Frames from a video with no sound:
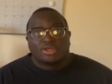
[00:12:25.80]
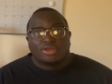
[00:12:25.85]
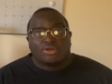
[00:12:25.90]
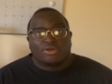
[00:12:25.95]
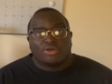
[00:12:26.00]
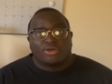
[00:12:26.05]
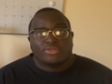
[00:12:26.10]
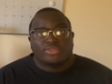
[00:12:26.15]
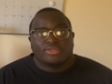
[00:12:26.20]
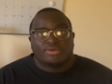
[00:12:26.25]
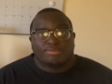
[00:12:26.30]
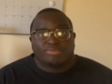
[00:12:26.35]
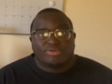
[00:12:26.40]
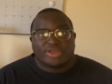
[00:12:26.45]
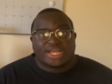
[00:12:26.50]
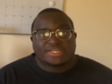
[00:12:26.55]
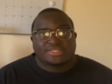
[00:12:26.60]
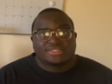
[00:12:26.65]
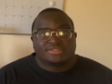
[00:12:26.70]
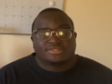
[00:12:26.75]
on the
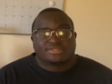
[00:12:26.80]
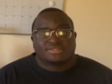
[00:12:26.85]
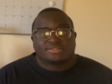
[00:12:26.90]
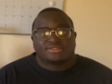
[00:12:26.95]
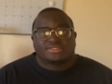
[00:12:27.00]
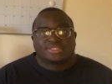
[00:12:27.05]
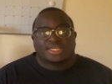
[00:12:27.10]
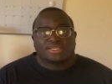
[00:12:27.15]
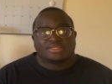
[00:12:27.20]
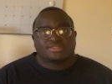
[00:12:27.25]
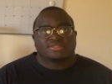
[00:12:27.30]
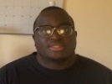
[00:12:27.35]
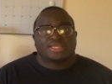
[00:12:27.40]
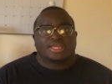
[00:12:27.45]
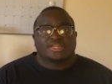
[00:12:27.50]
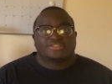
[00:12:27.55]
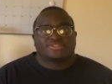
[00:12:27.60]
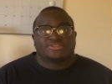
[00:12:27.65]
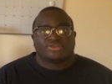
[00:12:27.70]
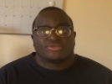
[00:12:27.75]
practice test that
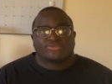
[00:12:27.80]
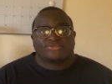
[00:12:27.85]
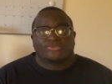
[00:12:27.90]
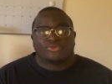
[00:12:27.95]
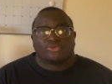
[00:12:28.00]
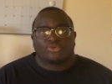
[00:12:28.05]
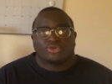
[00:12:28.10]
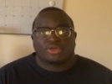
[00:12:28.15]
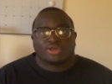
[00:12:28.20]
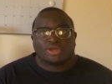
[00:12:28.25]
I took for